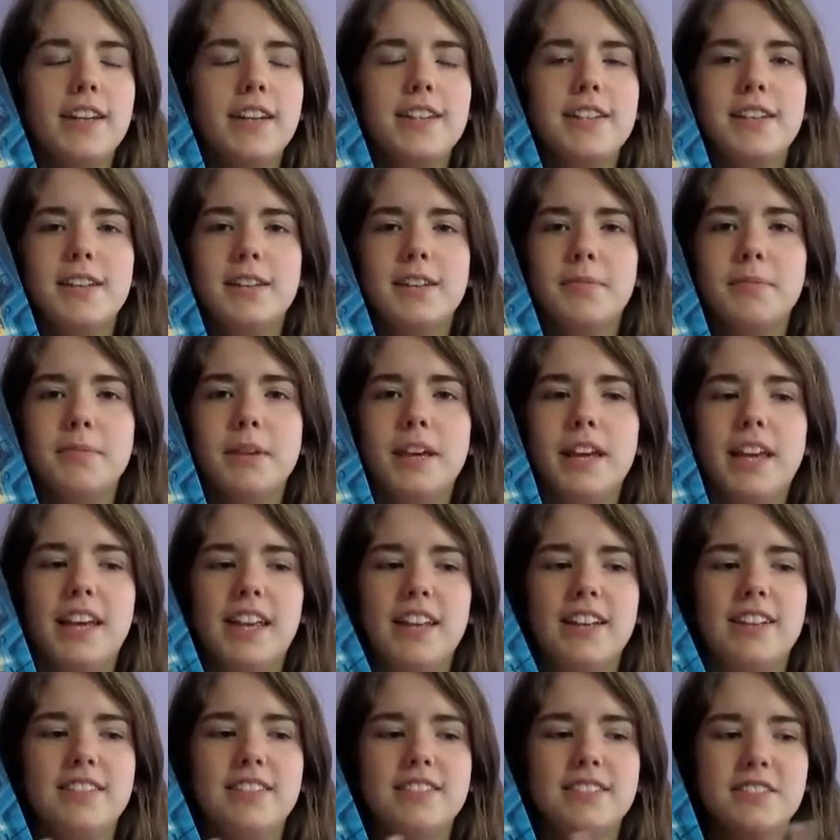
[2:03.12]
him
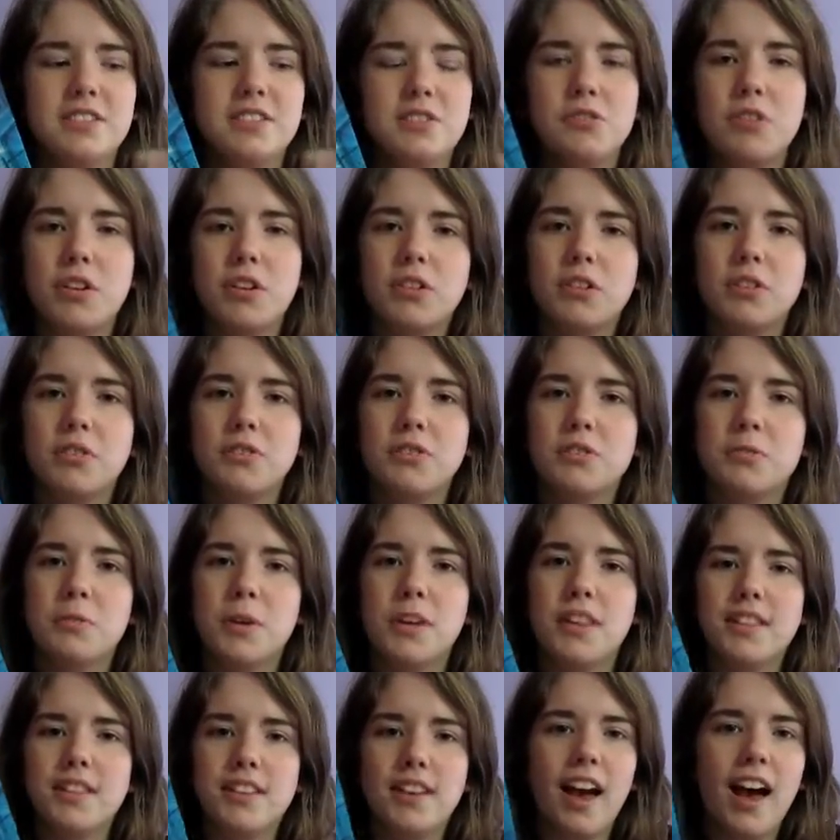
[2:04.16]
in struggles
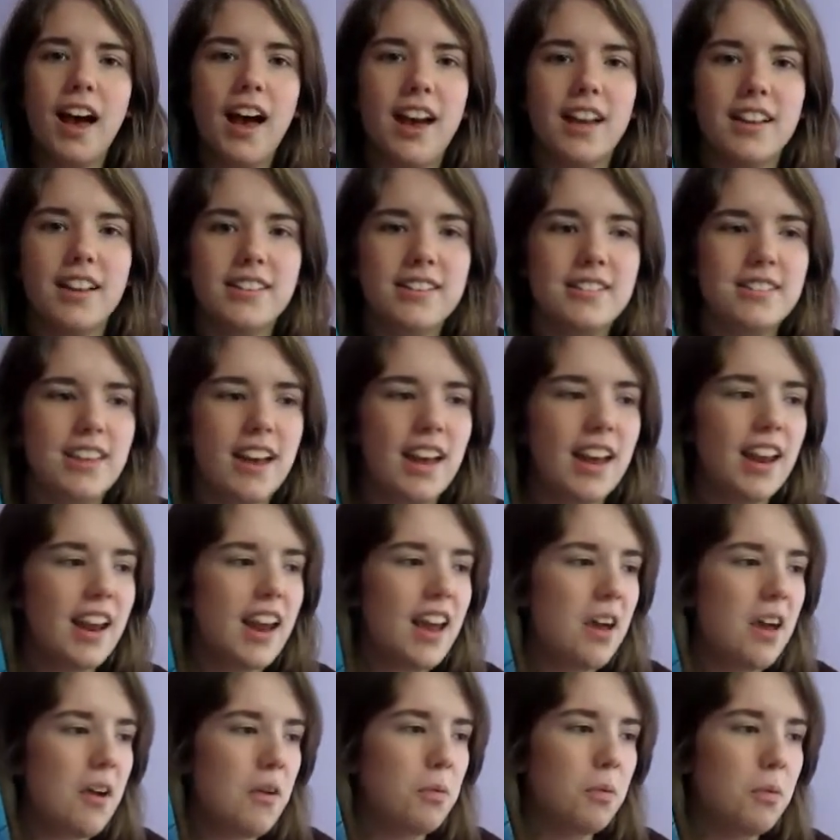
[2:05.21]
with gods that
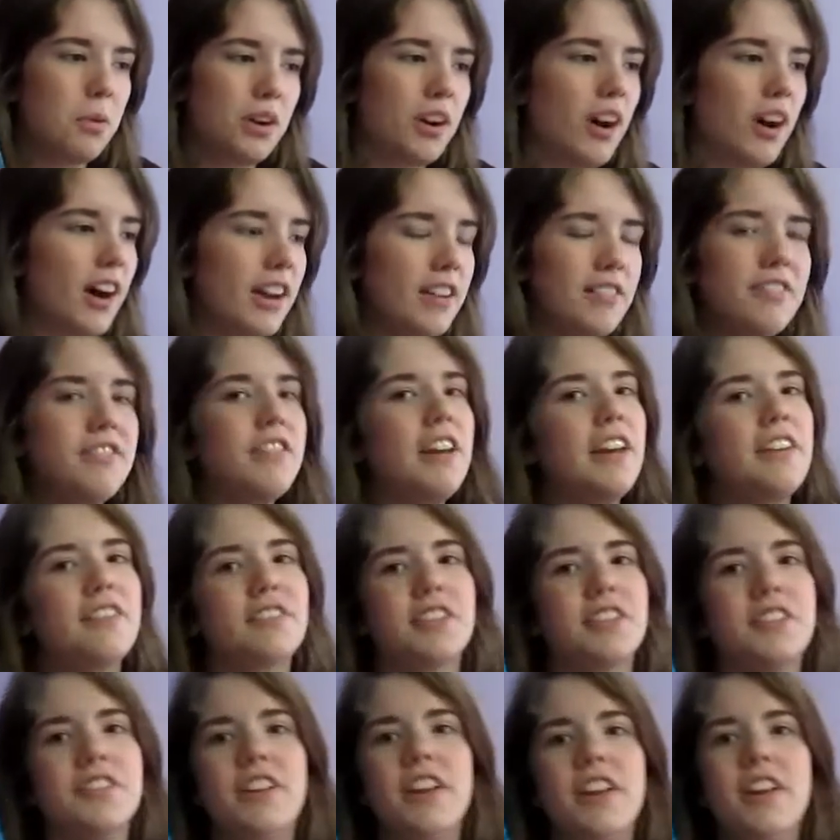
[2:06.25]
were not in favor
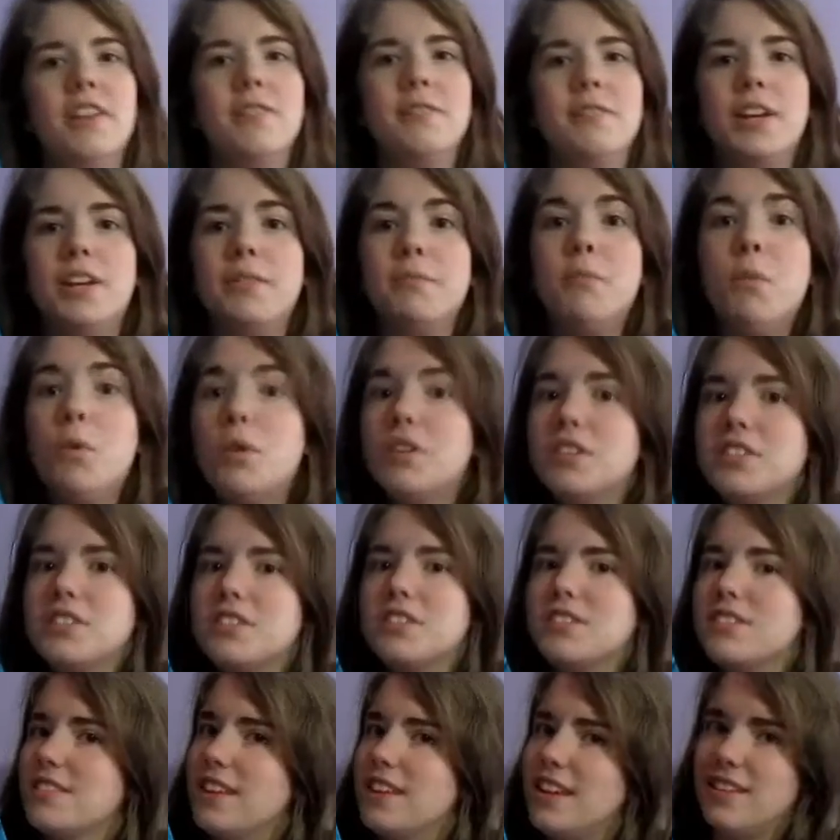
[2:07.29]
of him, and mortals
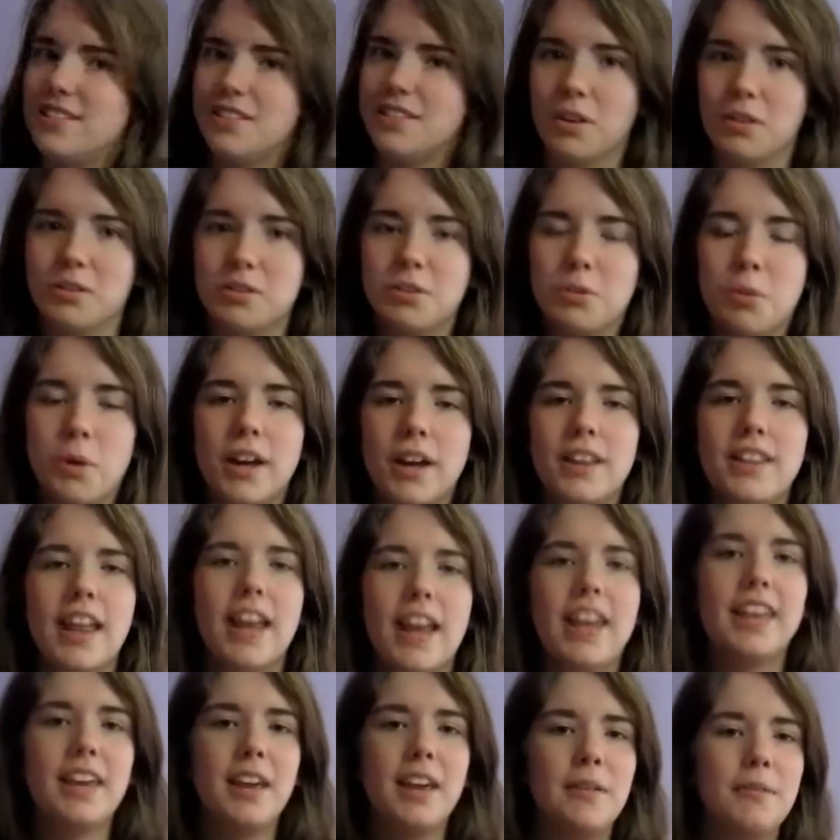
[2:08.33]
that don't quite like
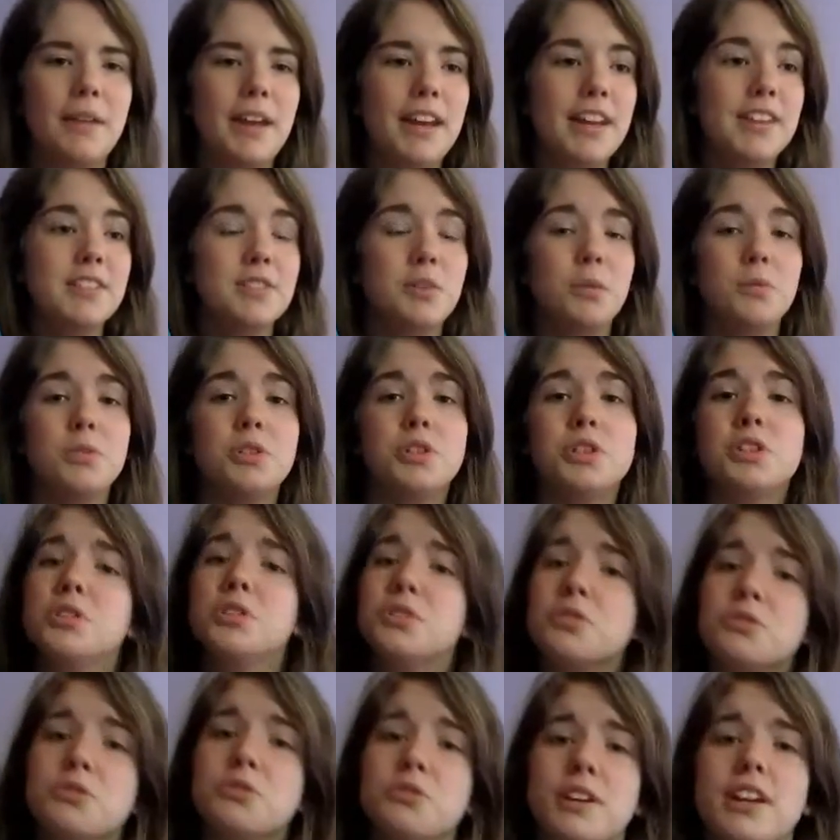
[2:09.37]
him, and his own
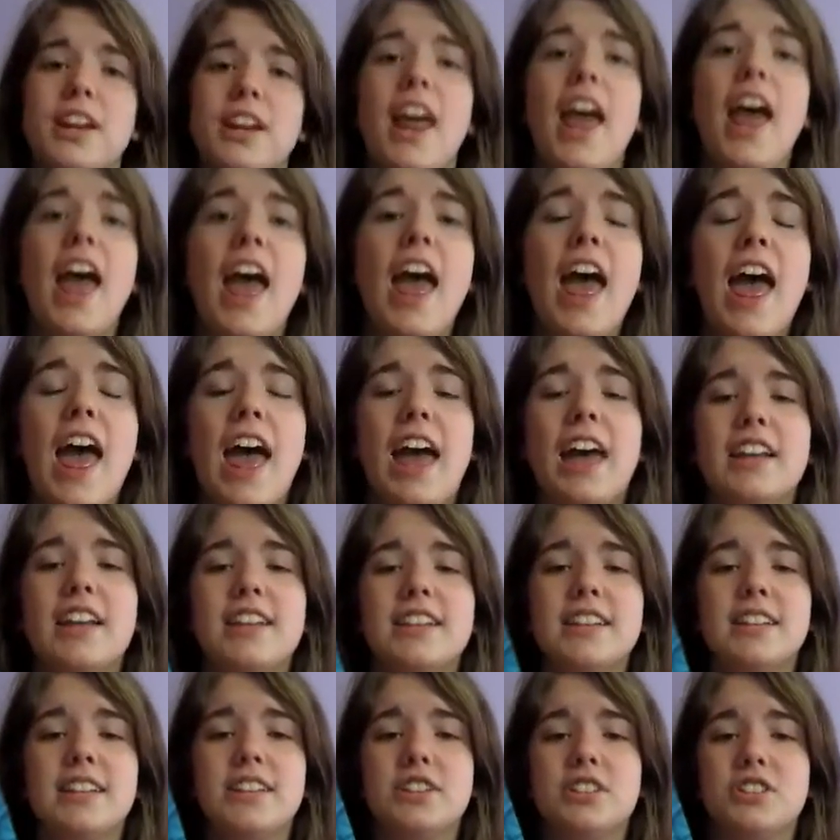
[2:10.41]
children, and
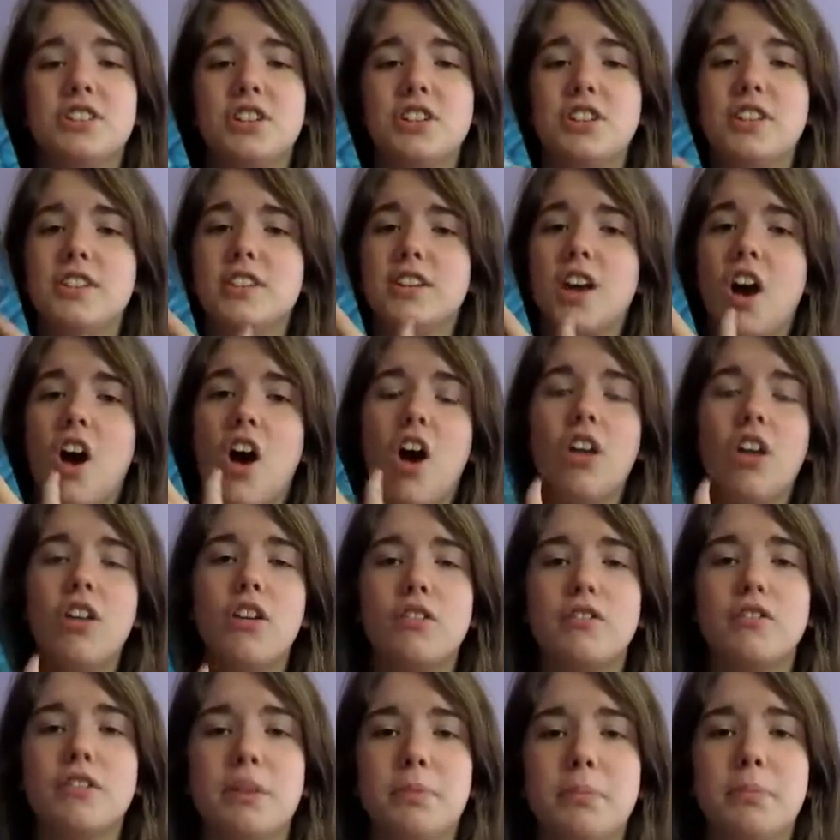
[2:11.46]
it's just all over
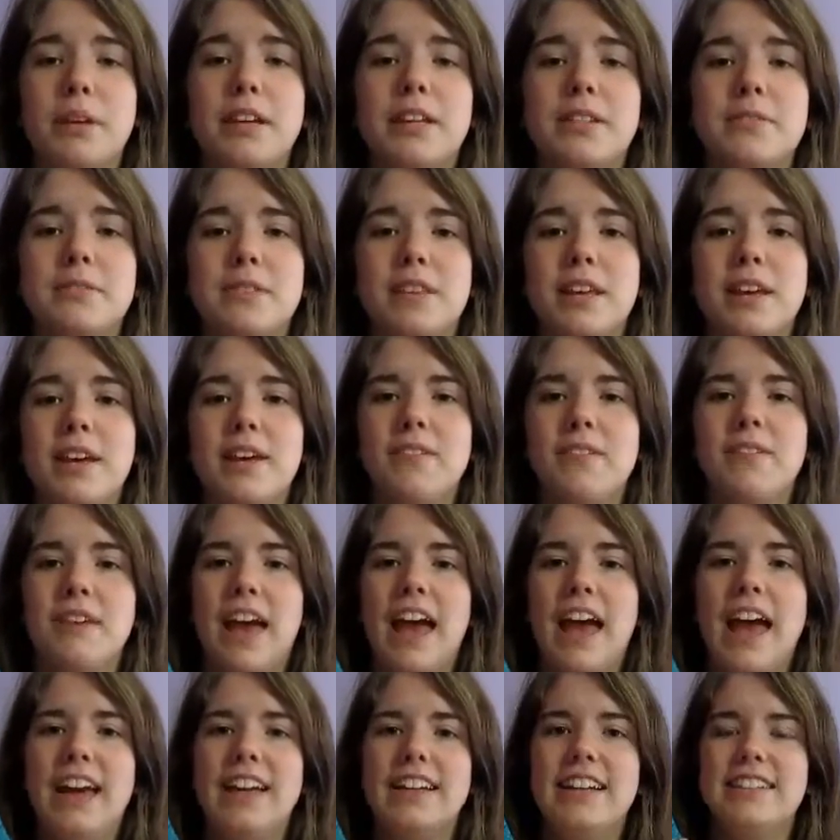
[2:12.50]
the place with him,
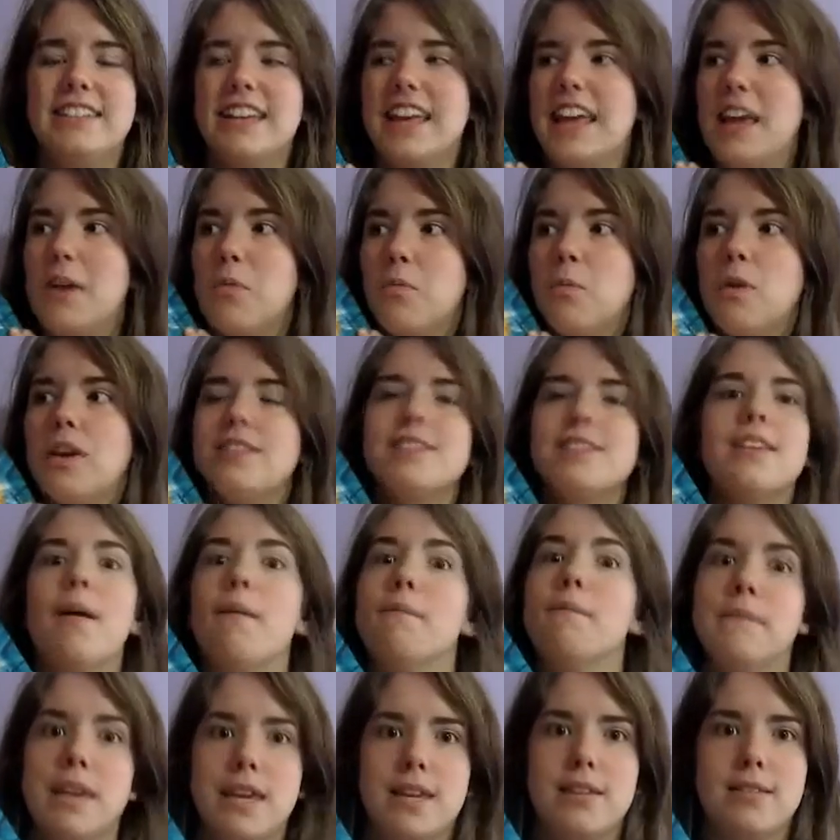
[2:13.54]
and it was
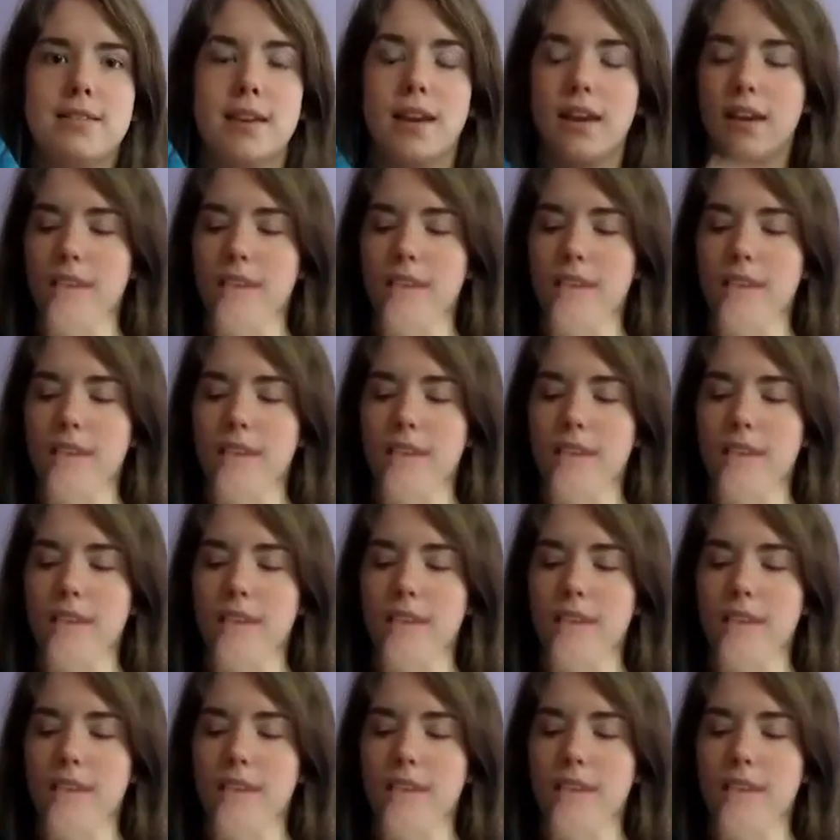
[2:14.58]
amazing.